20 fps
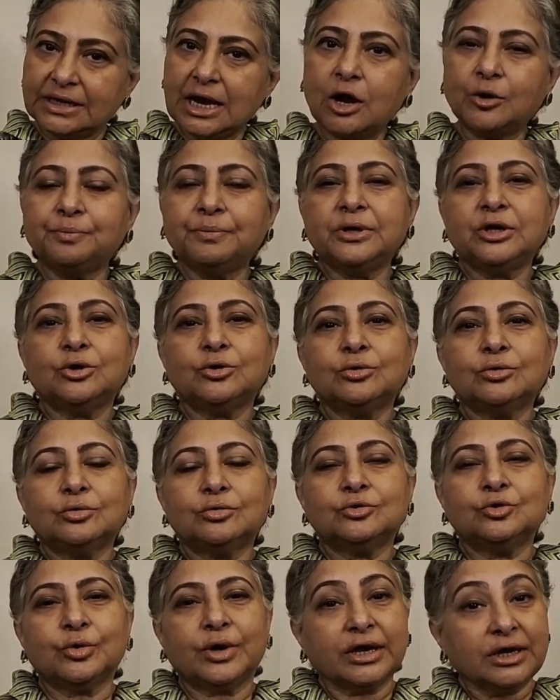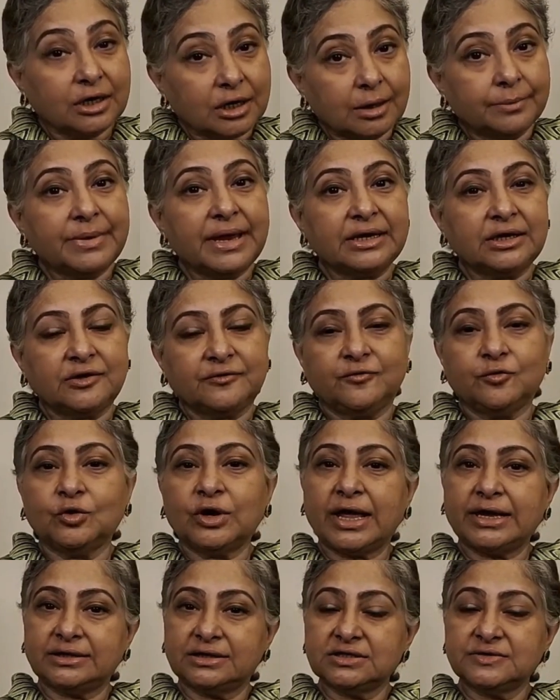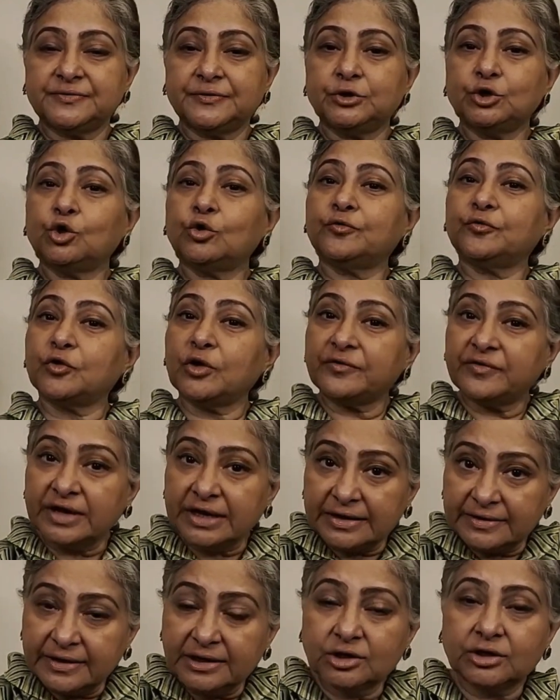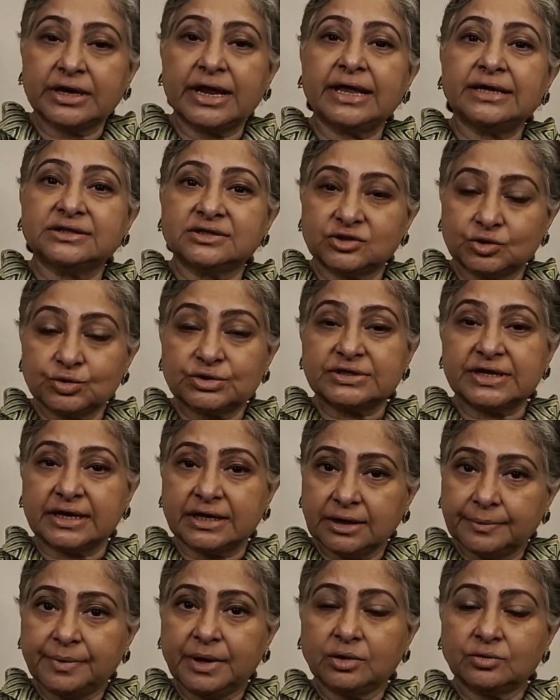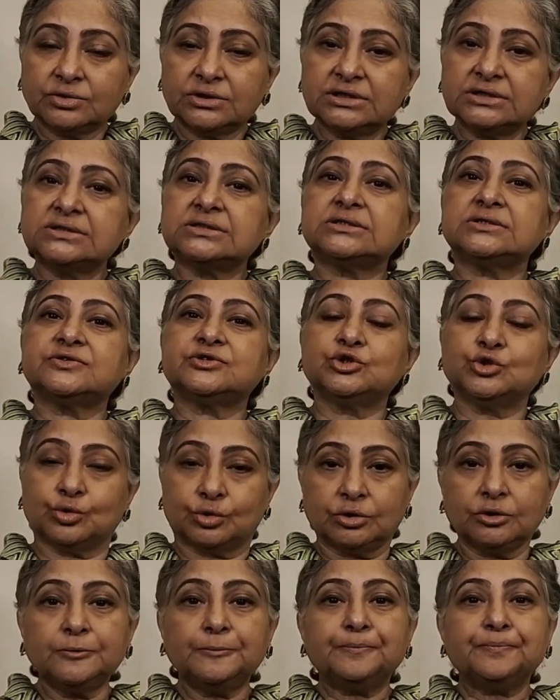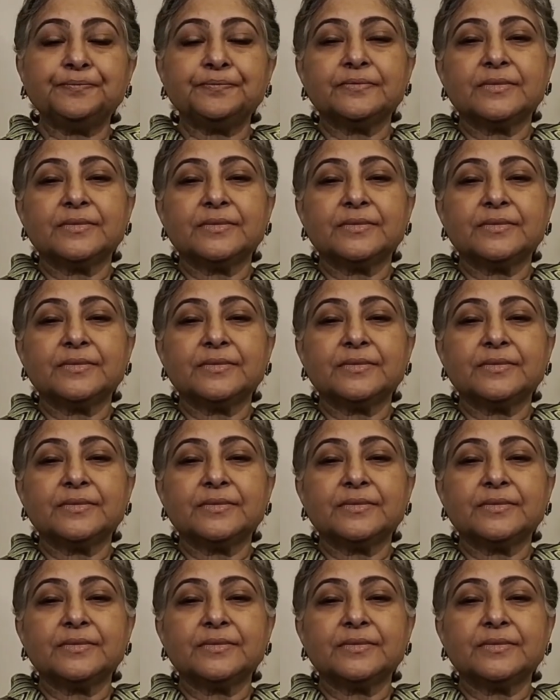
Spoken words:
Down below, you can comment if you like this video, if you have anything else to say about this, sure.